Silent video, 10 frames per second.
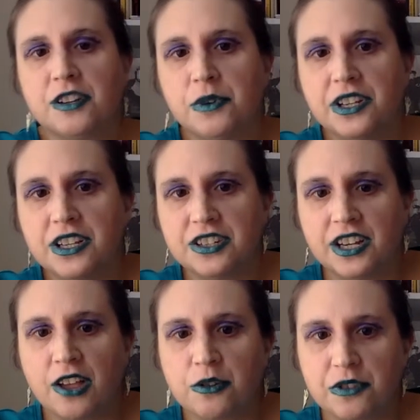want to get
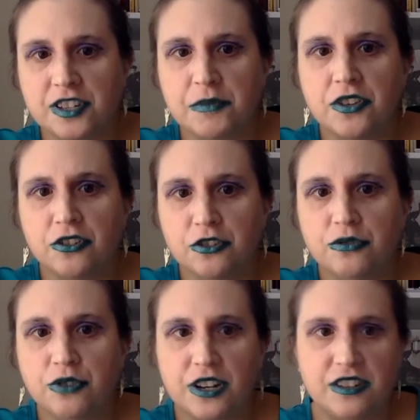together with some of their new
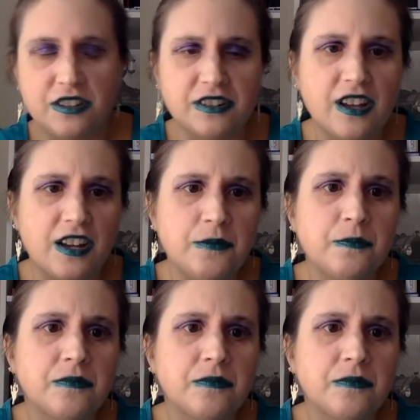friends instead.